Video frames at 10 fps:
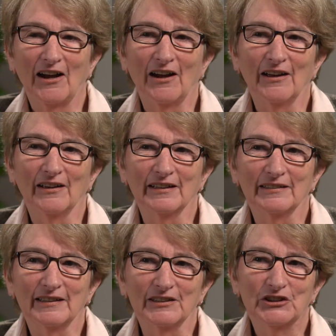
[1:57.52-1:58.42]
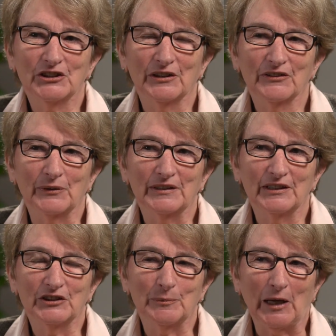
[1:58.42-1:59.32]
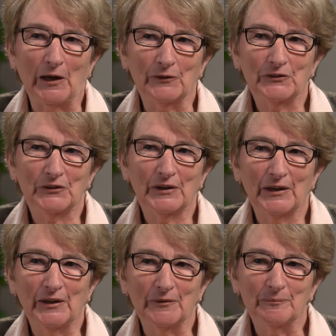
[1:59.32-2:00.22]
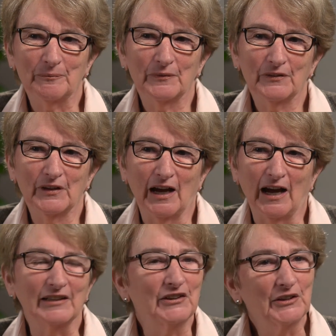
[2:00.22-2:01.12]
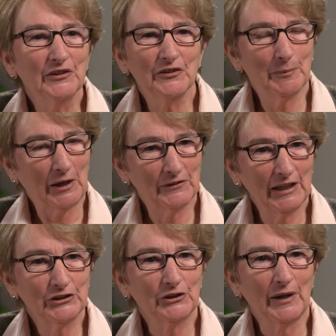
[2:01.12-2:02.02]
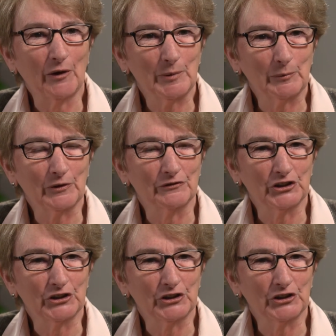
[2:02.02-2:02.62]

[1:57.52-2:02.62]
I teach about ideas about nature, how people have